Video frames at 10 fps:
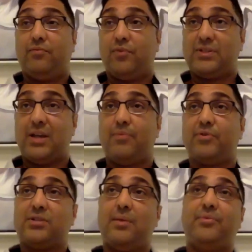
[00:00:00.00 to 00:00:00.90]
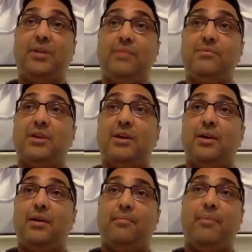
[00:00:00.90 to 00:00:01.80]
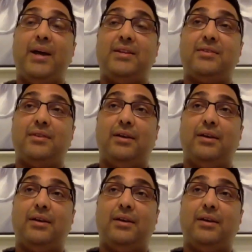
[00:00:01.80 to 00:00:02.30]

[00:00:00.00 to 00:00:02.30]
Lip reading: For example, some teams might